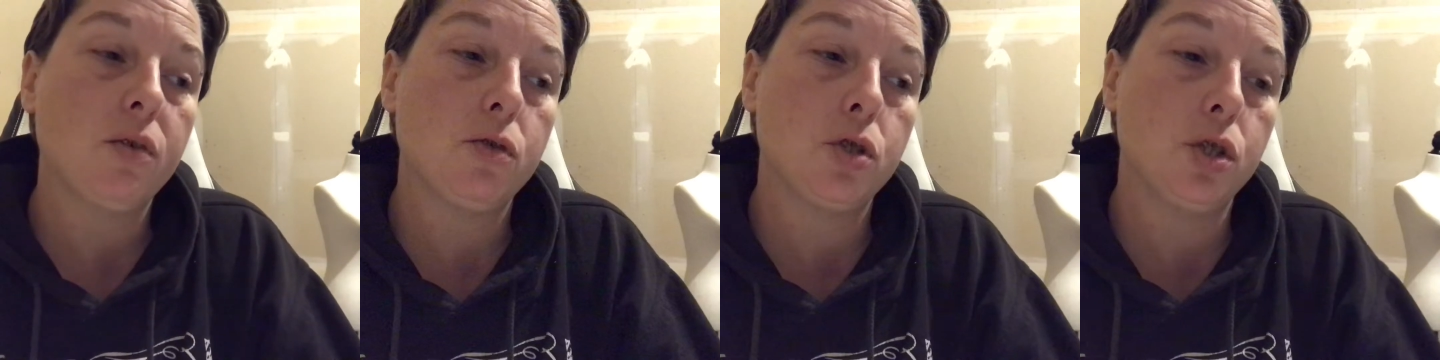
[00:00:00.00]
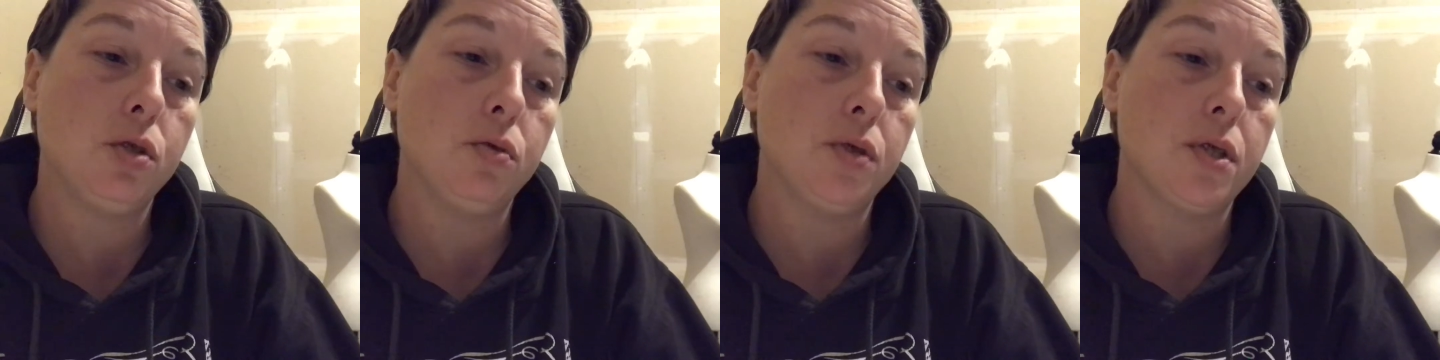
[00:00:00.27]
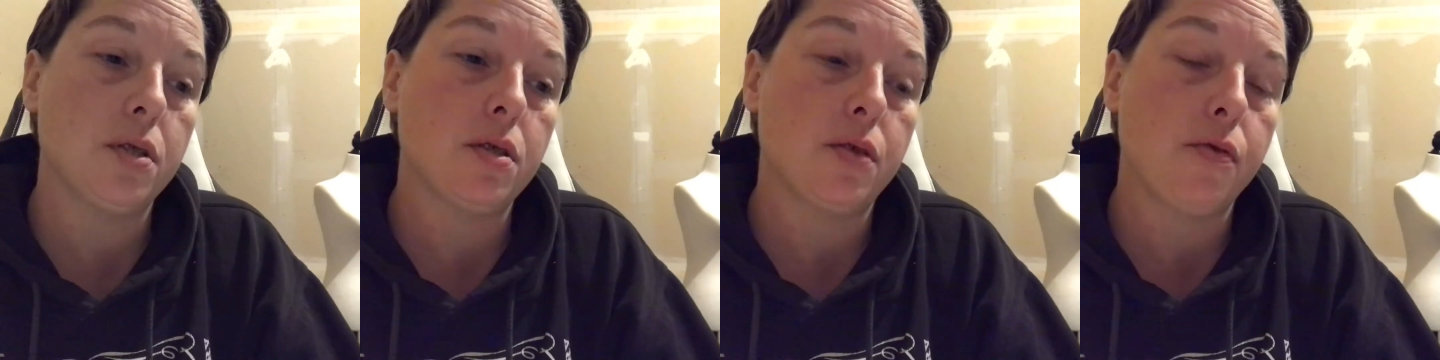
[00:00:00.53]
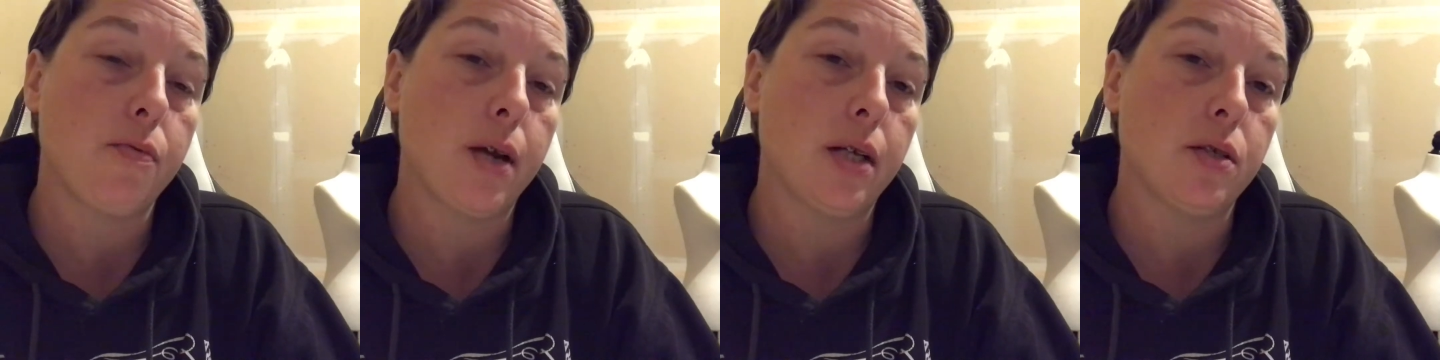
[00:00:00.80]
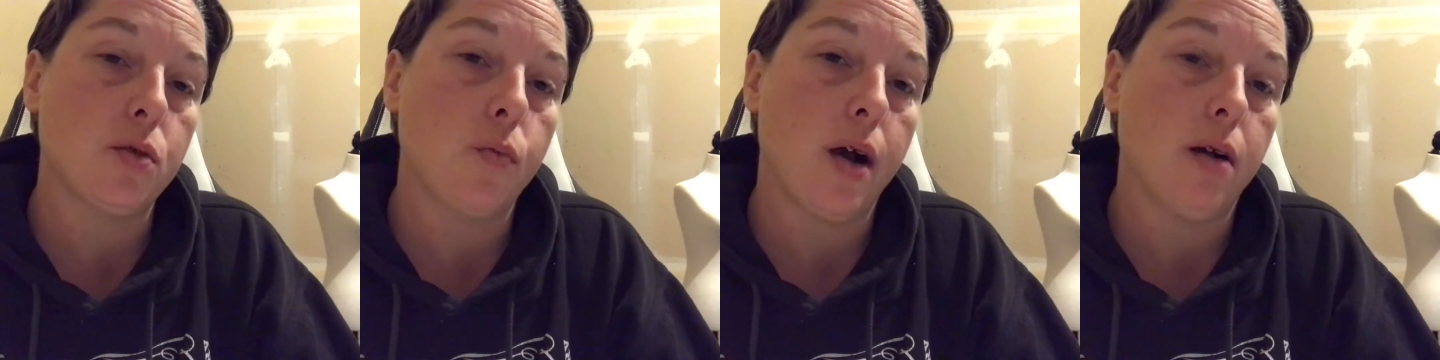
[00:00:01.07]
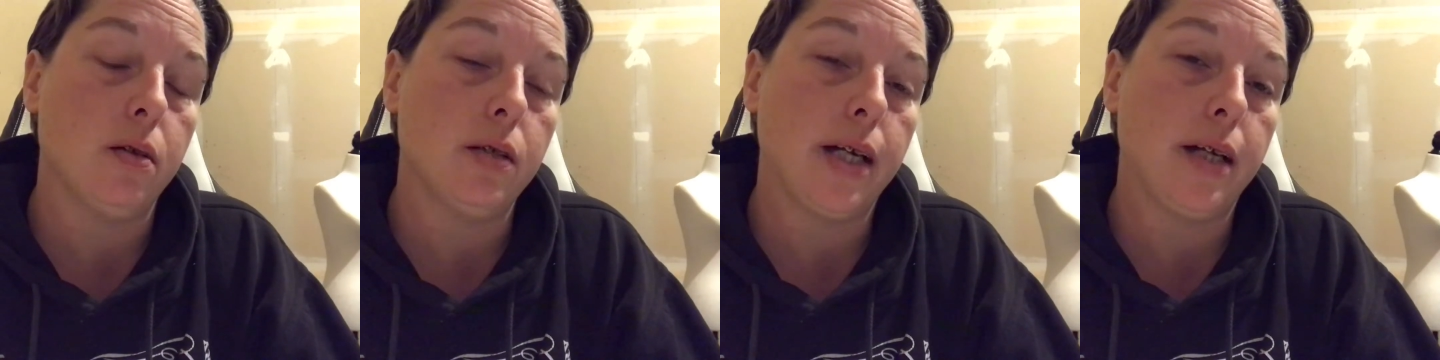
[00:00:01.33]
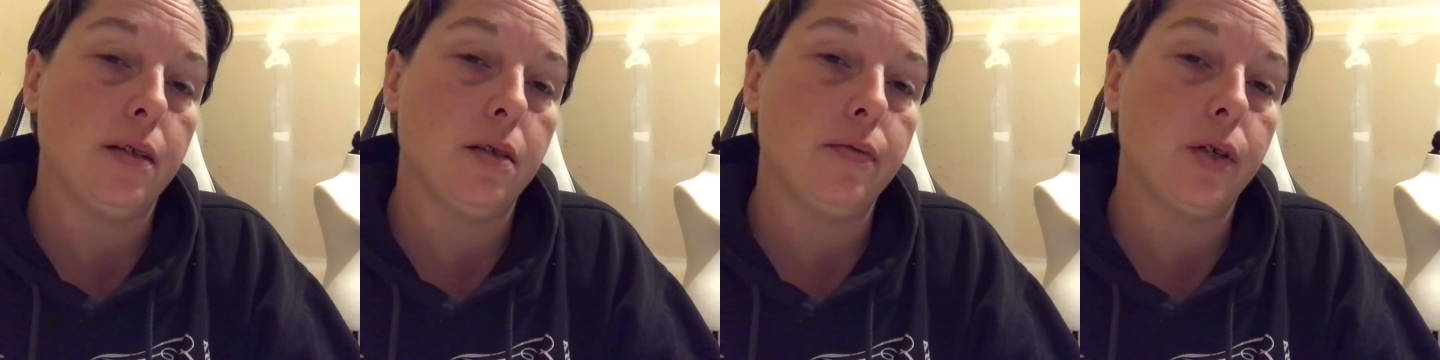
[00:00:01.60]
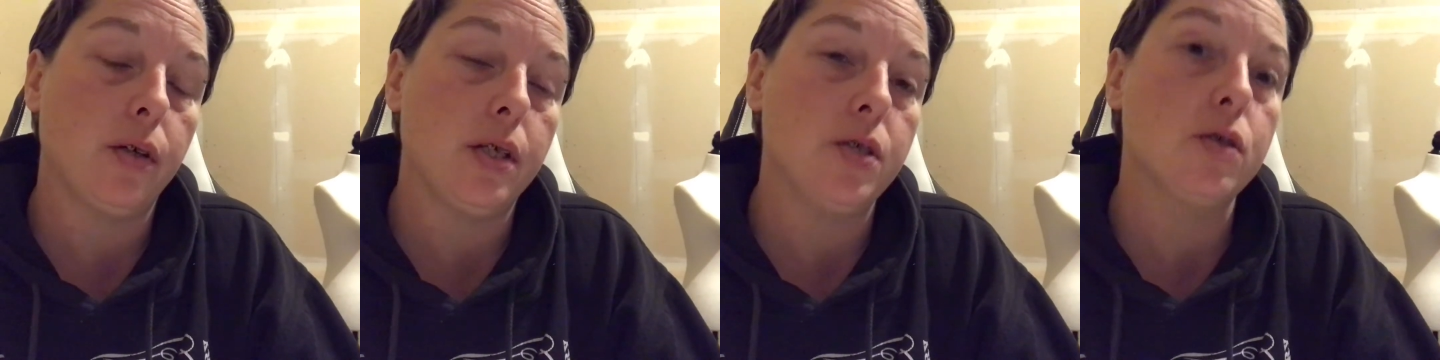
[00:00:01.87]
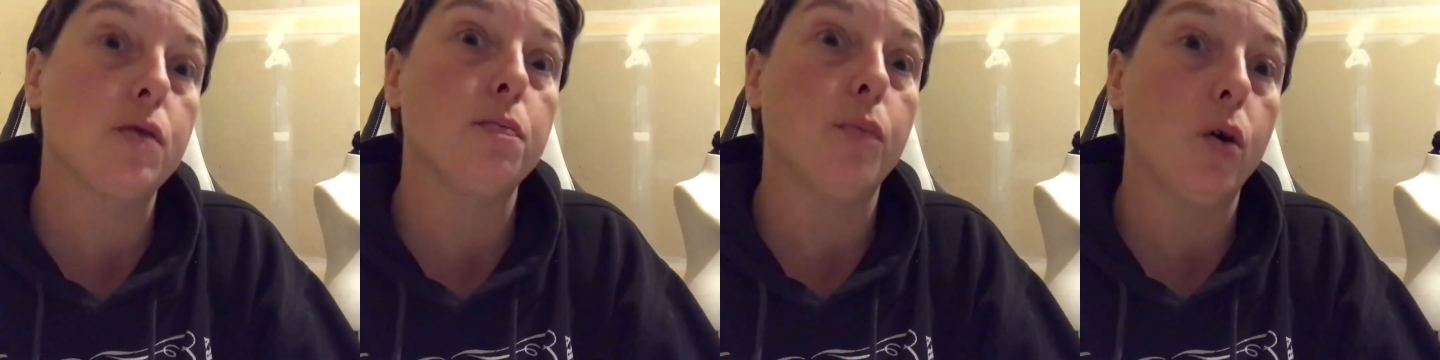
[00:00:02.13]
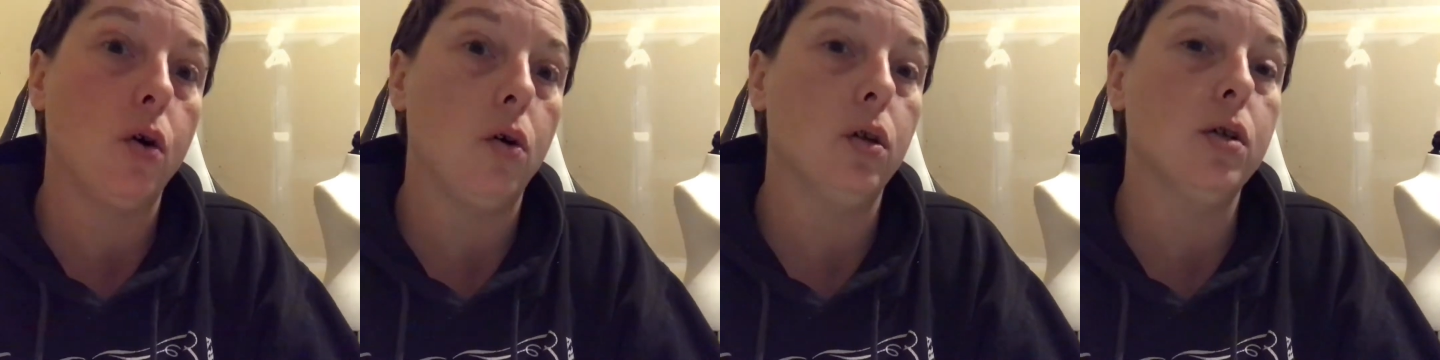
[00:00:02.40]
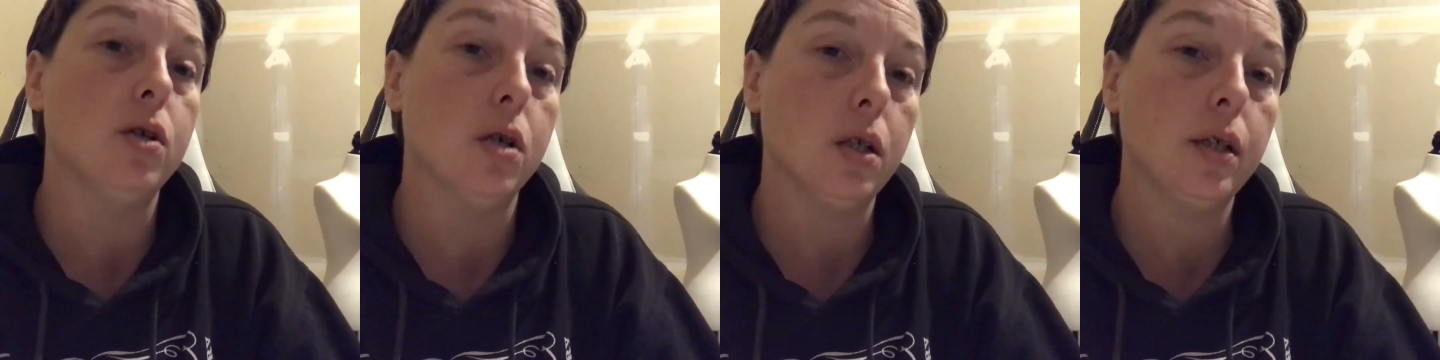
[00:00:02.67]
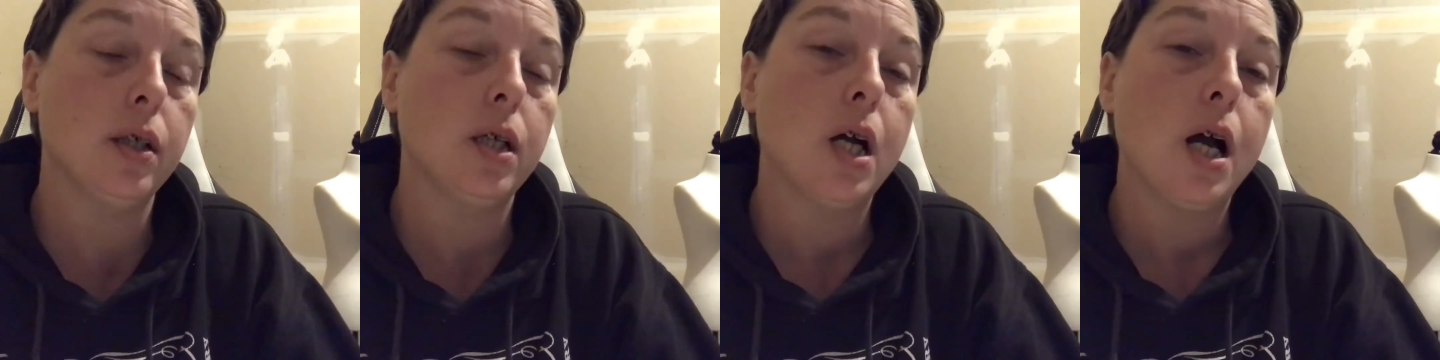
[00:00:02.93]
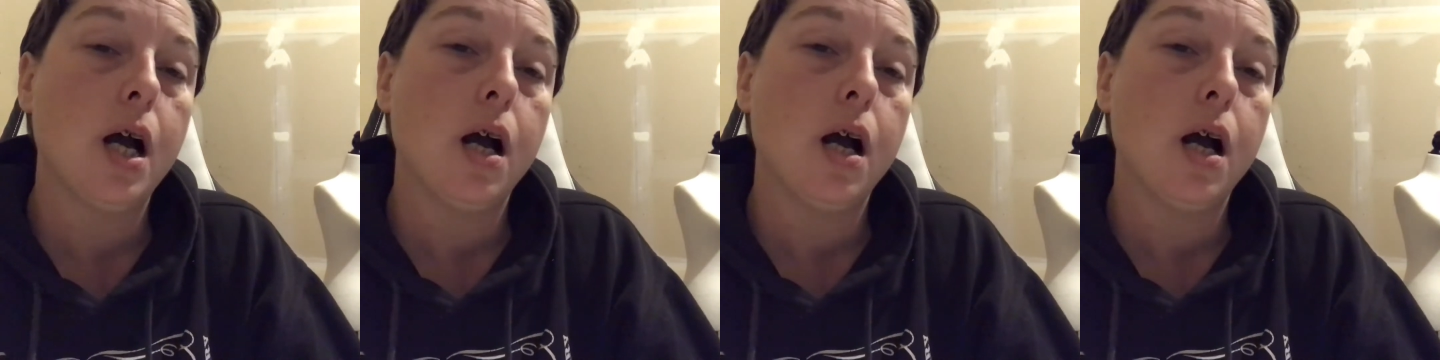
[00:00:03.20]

she uses a thread as well, and a very small hook.